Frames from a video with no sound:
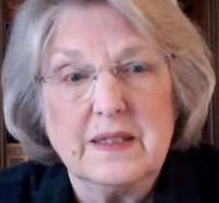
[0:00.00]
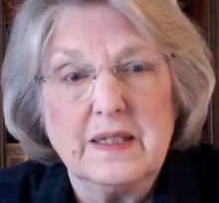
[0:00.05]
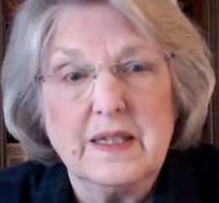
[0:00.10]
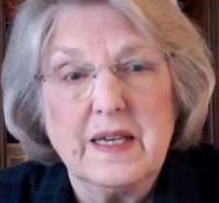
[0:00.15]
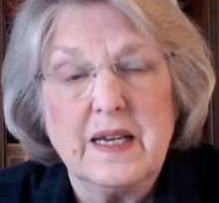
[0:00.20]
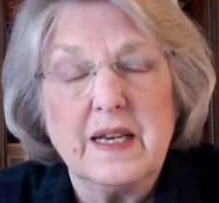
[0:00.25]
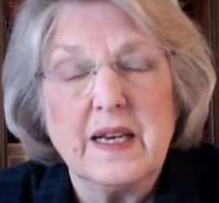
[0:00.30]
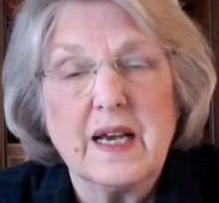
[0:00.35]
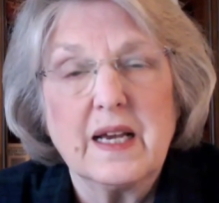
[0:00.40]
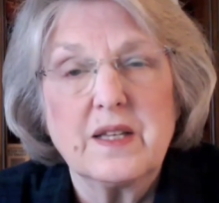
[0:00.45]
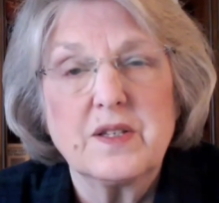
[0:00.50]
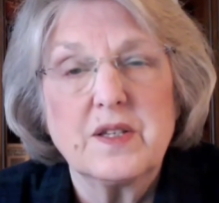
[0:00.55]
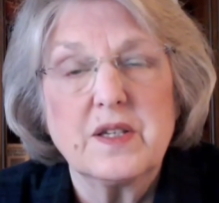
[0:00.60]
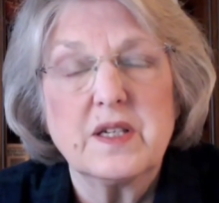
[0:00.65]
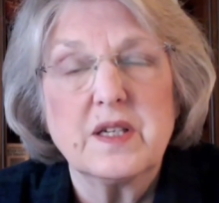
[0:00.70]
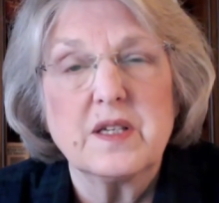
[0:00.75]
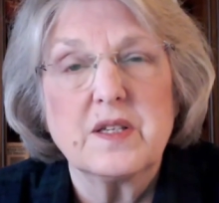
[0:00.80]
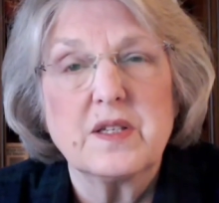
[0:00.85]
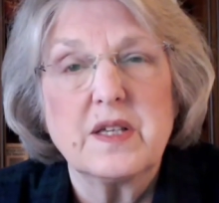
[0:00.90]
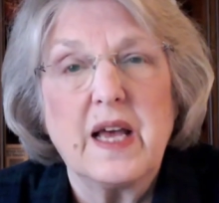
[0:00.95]
an
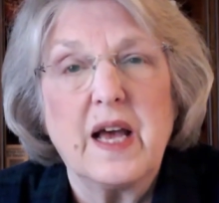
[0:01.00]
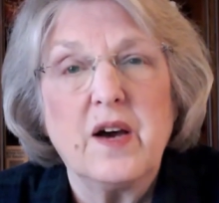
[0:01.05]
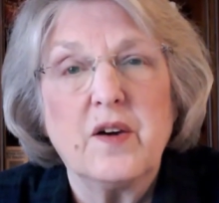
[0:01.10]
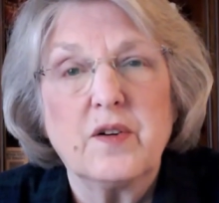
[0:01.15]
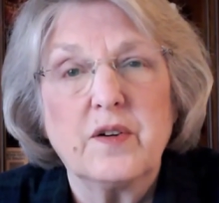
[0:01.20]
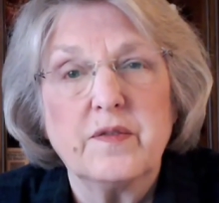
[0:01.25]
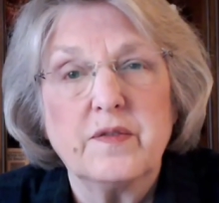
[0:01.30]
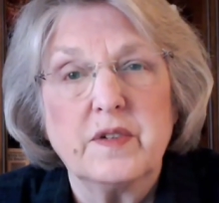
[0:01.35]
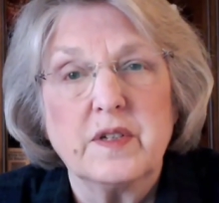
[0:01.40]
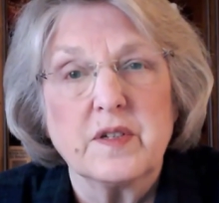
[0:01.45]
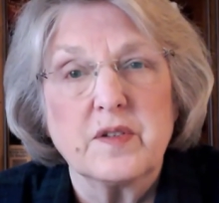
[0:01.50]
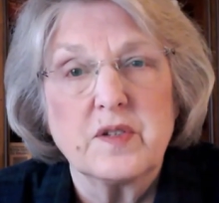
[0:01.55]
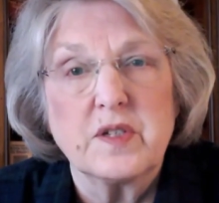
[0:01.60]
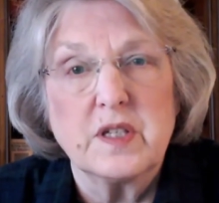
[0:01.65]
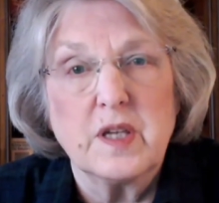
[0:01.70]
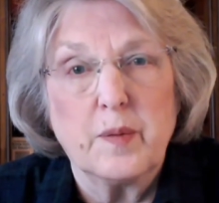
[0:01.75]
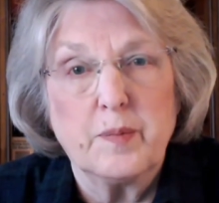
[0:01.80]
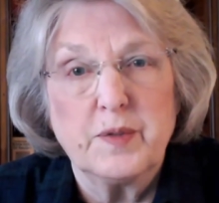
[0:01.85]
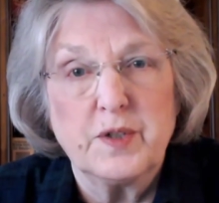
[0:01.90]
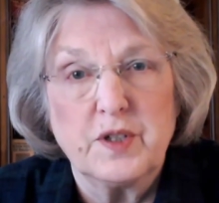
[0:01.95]
exodus out of
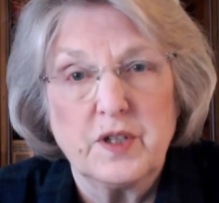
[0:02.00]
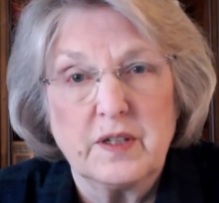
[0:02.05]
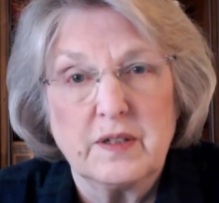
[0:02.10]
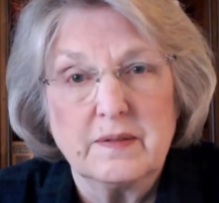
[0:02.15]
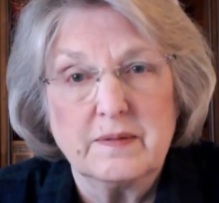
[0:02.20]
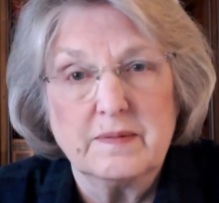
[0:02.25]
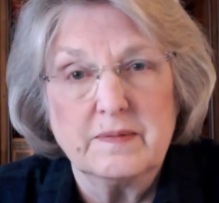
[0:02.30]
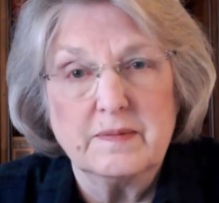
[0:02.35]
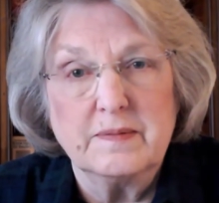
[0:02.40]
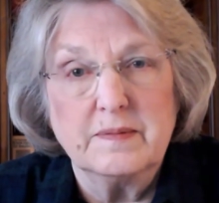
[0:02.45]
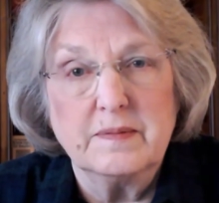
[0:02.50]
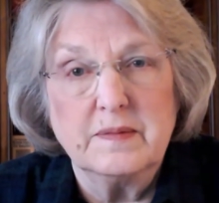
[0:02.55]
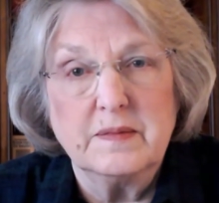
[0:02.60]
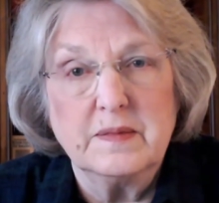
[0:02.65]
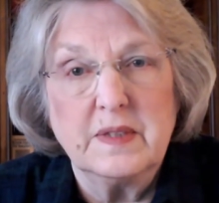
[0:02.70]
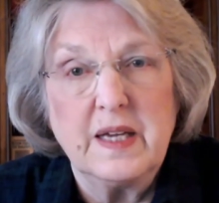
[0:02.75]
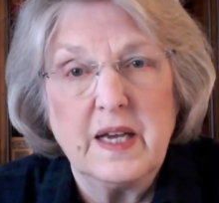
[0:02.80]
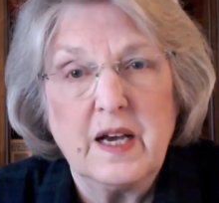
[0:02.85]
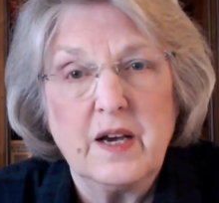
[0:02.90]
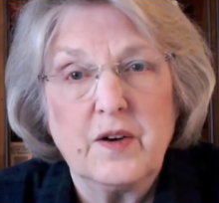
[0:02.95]
deception,
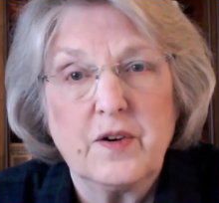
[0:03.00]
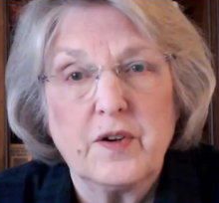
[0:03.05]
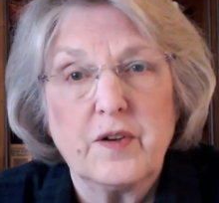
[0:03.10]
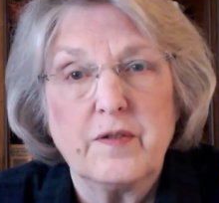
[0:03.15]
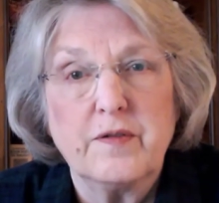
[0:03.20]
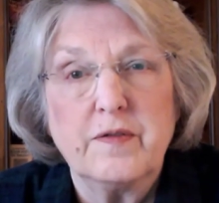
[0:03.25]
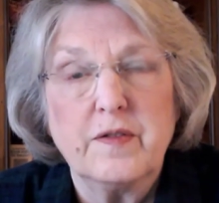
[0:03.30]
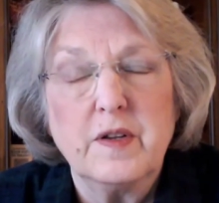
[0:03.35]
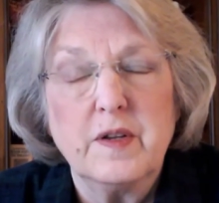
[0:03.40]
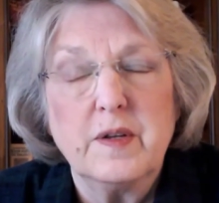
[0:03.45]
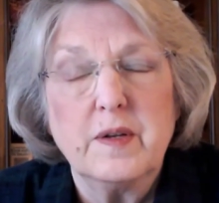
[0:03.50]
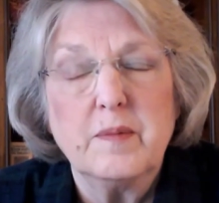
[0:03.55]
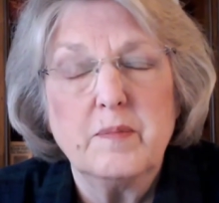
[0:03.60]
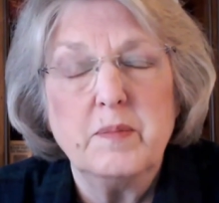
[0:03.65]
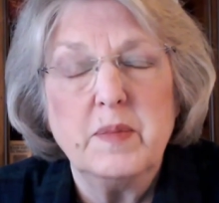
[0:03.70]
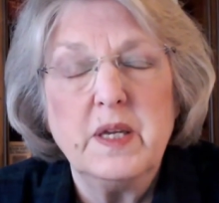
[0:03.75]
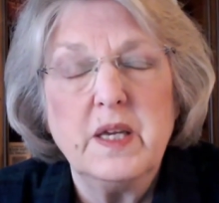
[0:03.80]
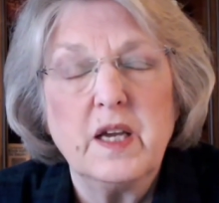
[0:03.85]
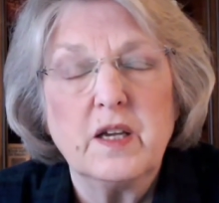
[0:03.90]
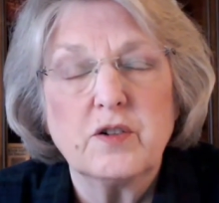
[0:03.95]
out of
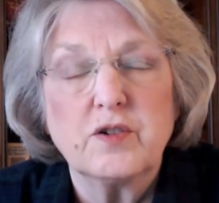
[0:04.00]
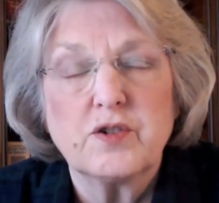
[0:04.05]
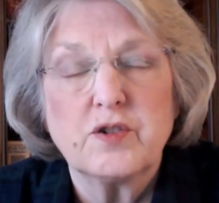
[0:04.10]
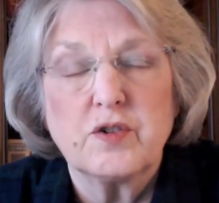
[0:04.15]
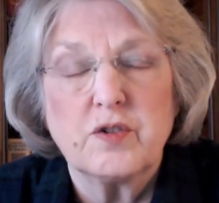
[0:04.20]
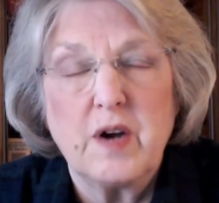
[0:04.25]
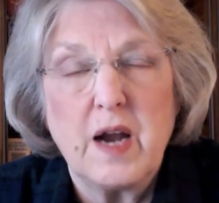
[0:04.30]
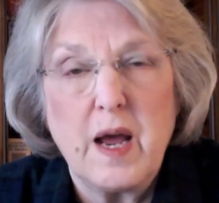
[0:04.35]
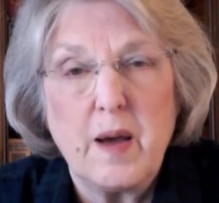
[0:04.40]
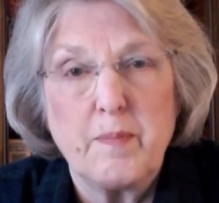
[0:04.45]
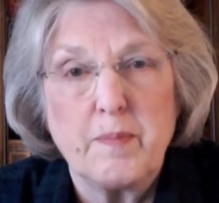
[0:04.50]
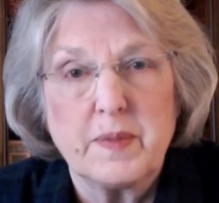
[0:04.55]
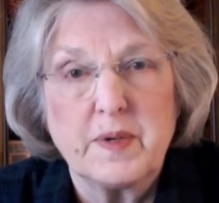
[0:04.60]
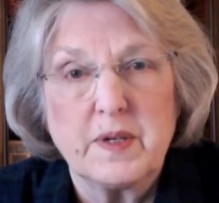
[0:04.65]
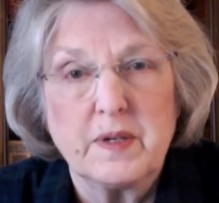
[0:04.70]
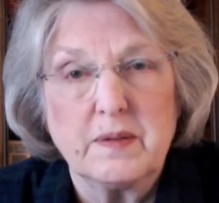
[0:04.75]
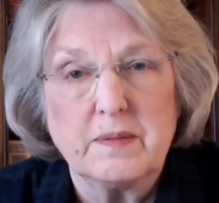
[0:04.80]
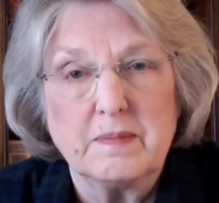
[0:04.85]
being trapped.